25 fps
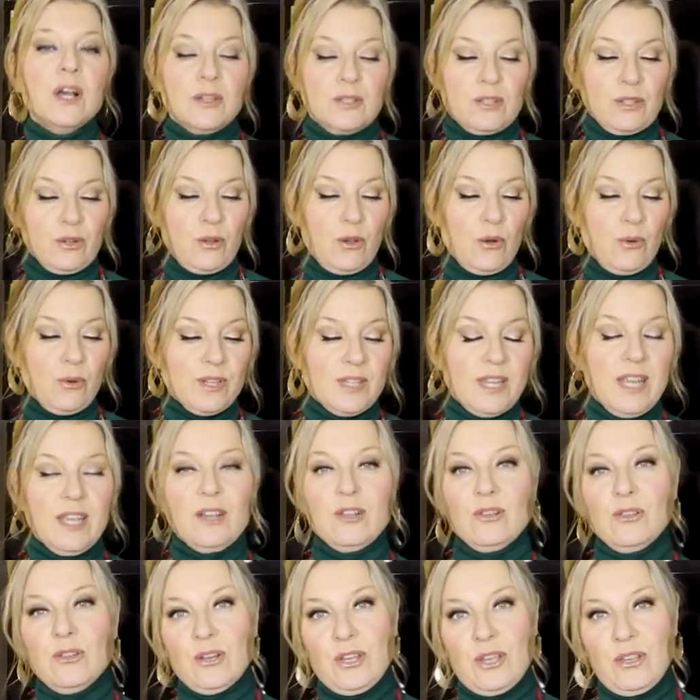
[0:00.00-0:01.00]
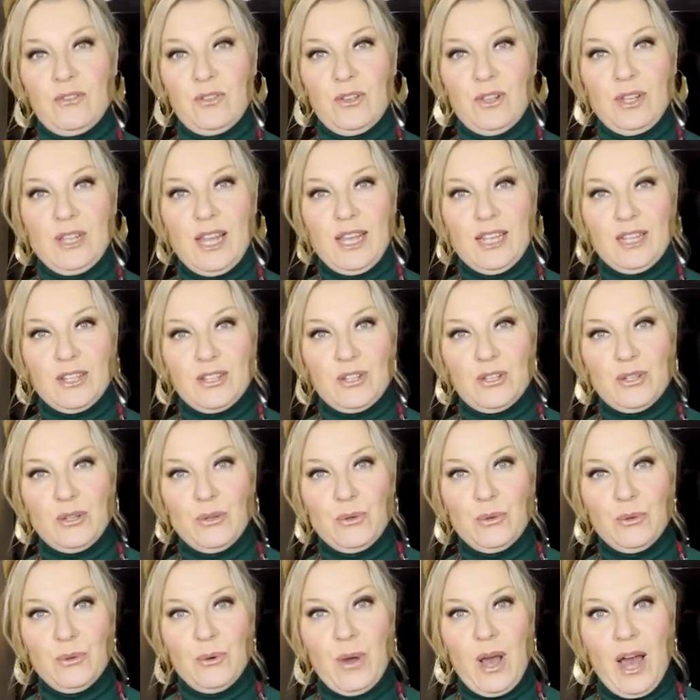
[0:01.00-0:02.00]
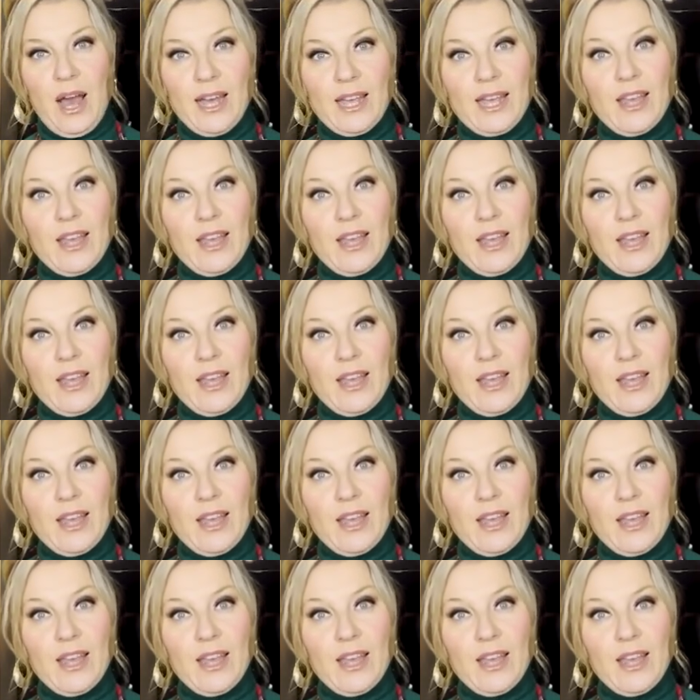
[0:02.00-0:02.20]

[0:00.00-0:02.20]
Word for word: So go and take a look if you'd like to uh,